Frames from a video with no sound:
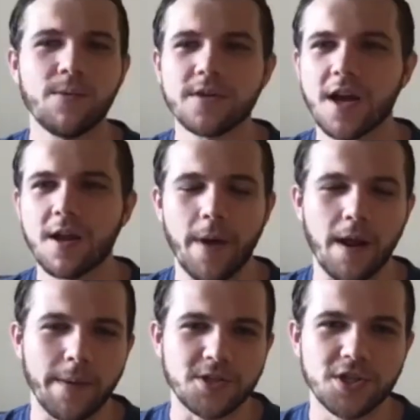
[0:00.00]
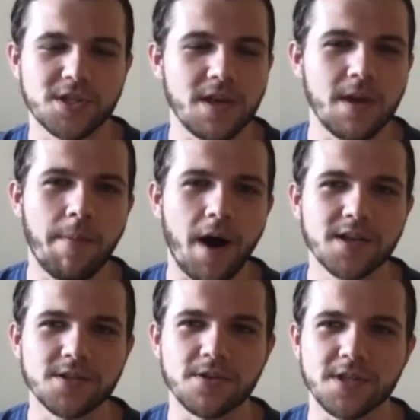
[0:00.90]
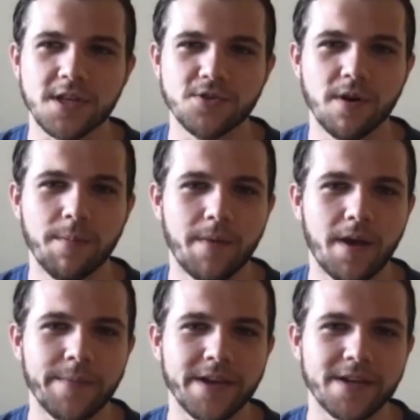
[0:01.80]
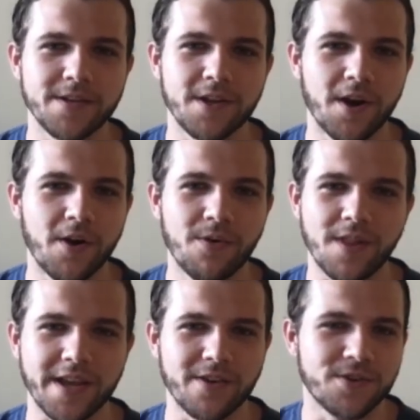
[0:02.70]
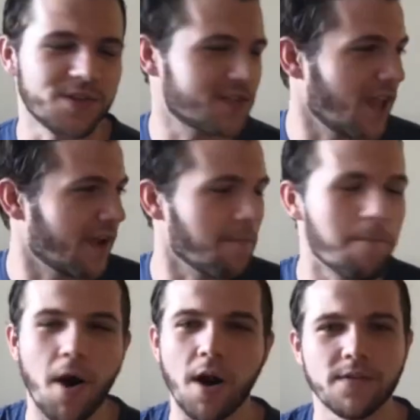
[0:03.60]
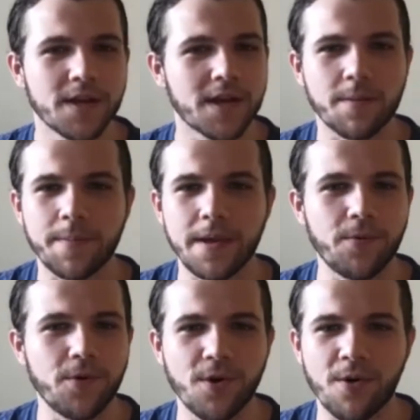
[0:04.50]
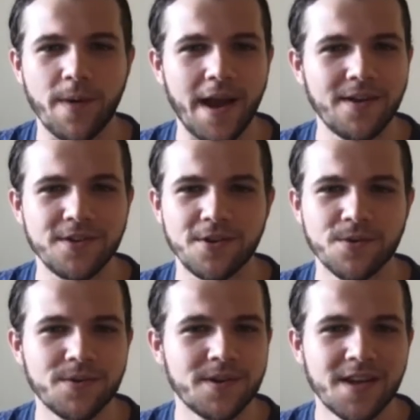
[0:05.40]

were talking about, about just the imposter syndrome. I mean, you know, like you're just like marveling at the people who are around you.